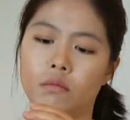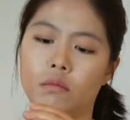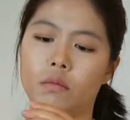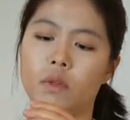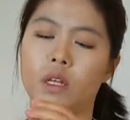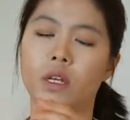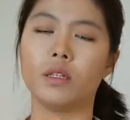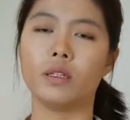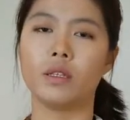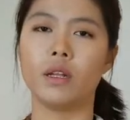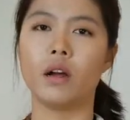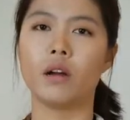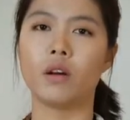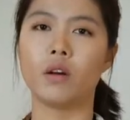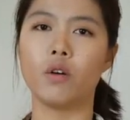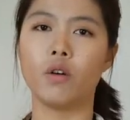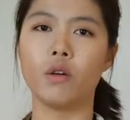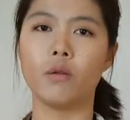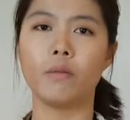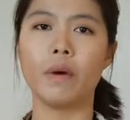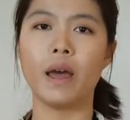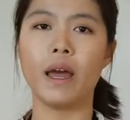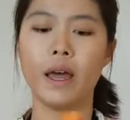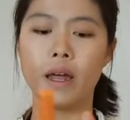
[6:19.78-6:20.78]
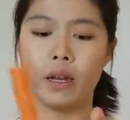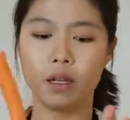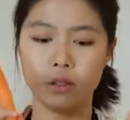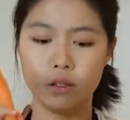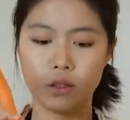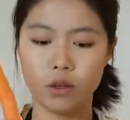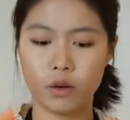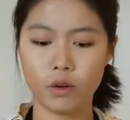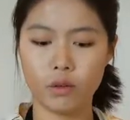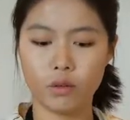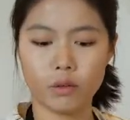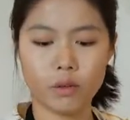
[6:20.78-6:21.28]
it's not going bad,
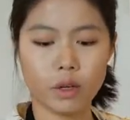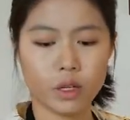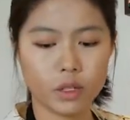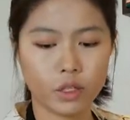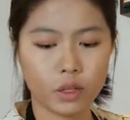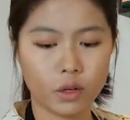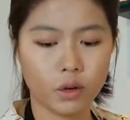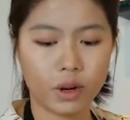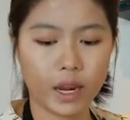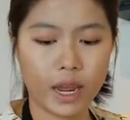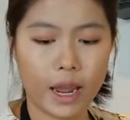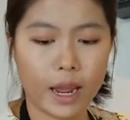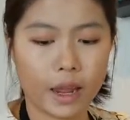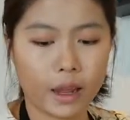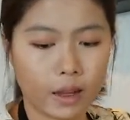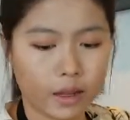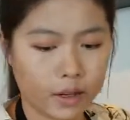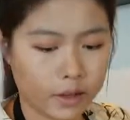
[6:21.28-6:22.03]
so it's okay.